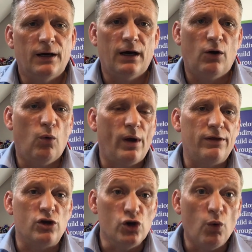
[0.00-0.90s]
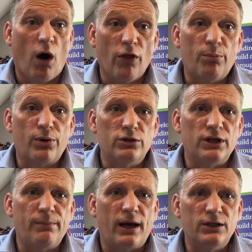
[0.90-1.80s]
or whether you are the
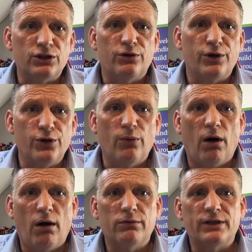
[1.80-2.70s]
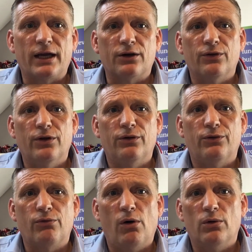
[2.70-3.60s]
project manager and you are taking on
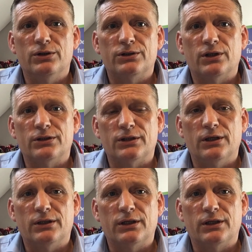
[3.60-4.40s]
the role as the